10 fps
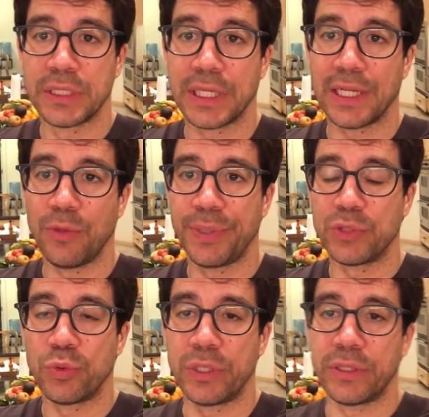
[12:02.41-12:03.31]
Ty
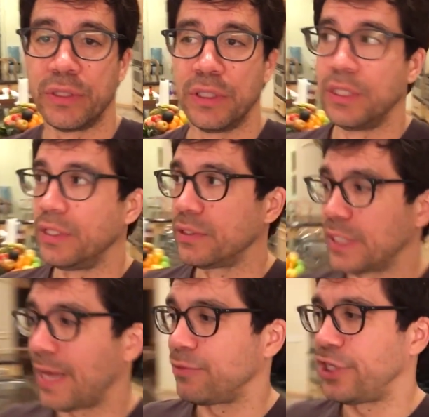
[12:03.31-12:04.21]
Lopez won.
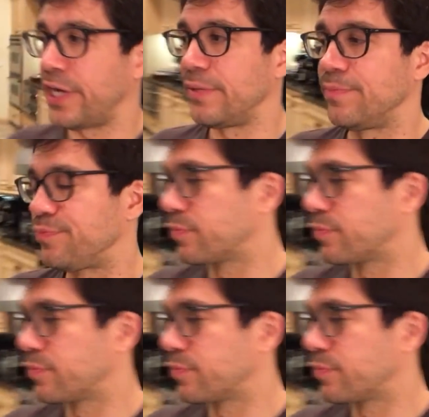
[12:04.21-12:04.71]
Snapchat.